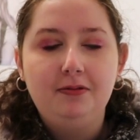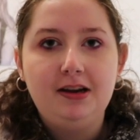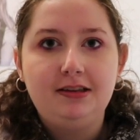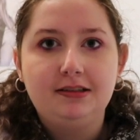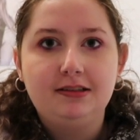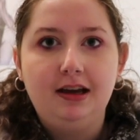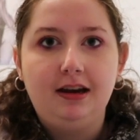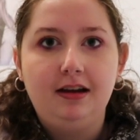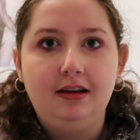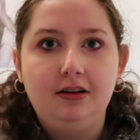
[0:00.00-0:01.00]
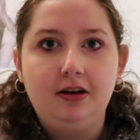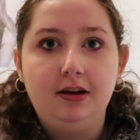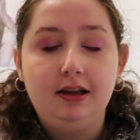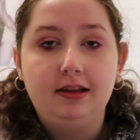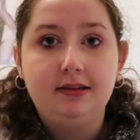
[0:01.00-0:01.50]
we're just gonna go
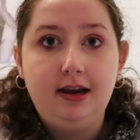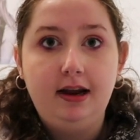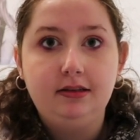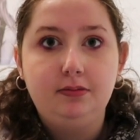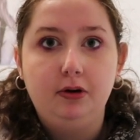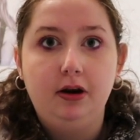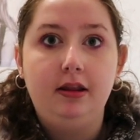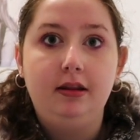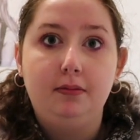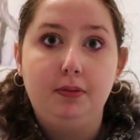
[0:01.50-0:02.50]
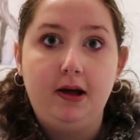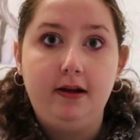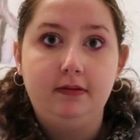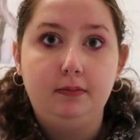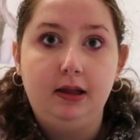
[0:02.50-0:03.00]
and get the tank tomorrow and then
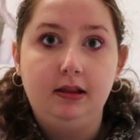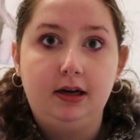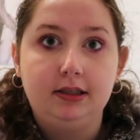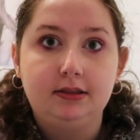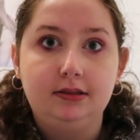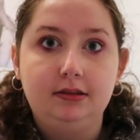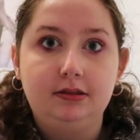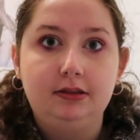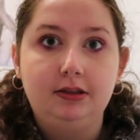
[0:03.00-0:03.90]
apply for my license,